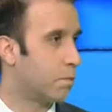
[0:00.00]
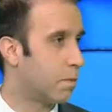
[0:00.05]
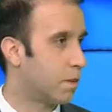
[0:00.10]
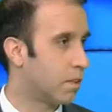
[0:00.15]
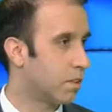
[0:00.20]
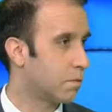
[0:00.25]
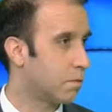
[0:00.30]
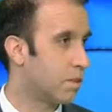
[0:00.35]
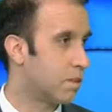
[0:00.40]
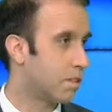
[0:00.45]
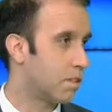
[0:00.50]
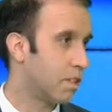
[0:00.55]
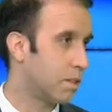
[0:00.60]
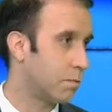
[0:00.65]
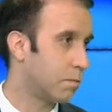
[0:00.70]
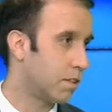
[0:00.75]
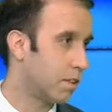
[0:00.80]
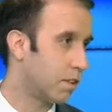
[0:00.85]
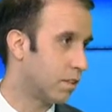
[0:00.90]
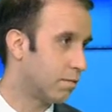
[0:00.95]
departments,
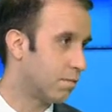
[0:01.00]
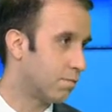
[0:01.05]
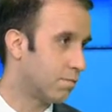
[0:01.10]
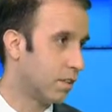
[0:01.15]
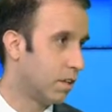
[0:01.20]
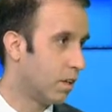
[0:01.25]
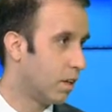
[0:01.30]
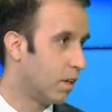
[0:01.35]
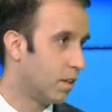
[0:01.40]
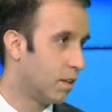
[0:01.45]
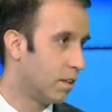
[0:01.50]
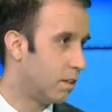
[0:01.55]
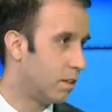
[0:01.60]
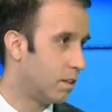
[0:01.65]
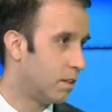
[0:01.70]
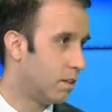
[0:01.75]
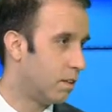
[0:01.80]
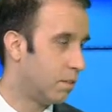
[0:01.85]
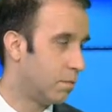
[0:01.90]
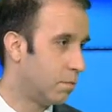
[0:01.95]
namely
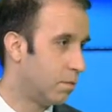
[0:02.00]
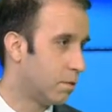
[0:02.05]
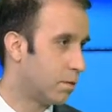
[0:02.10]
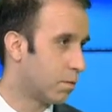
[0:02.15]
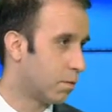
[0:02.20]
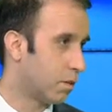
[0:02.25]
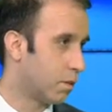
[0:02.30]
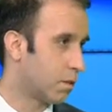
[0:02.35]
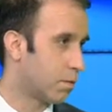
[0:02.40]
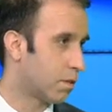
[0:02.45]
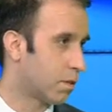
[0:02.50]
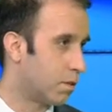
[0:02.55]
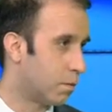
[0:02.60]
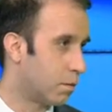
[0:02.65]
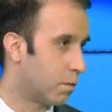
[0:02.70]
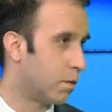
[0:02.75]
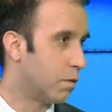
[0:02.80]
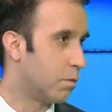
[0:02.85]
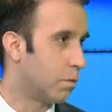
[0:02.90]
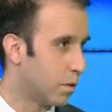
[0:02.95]
the Meteorological
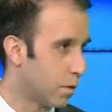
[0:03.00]
Bureau,